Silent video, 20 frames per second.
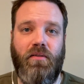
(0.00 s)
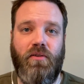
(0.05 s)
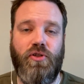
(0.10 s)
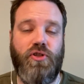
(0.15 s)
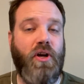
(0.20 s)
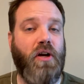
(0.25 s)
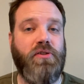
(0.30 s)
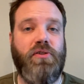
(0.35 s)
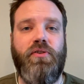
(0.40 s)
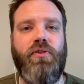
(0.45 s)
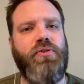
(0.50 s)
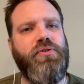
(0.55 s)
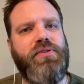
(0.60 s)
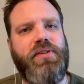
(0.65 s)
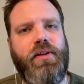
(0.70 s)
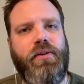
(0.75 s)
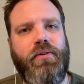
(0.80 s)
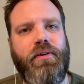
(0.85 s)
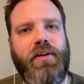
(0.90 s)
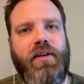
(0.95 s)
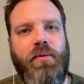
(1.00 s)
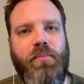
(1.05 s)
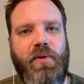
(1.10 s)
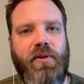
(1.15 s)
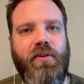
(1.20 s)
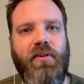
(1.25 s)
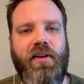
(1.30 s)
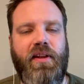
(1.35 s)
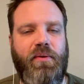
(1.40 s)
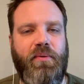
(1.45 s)
Talk to those that are in
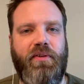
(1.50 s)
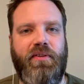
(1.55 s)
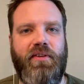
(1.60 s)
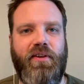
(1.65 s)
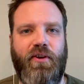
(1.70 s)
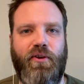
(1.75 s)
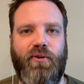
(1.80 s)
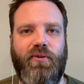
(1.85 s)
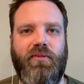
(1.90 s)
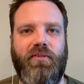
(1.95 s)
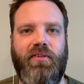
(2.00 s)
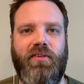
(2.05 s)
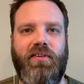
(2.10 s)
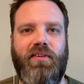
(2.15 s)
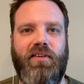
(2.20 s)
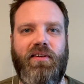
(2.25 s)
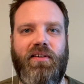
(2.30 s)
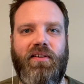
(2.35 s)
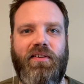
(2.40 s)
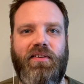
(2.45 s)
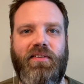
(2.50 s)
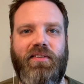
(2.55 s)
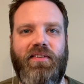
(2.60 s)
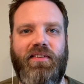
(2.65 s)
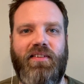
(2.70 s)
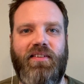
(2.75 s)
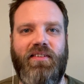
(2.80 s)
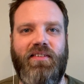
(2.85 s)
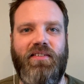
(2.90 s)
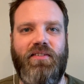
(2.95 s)
community with you.
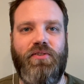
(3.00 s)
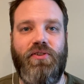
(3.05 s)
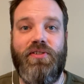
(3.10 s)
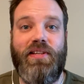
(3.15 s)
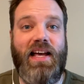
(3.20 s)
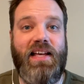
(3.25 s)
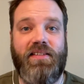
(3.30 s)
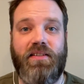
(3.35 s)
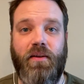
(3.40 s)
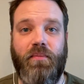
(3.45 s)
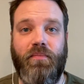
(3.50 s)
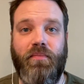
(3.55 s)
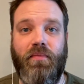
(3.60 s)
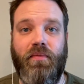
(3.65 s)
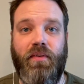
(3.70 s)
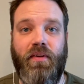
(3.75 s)
Just ask them,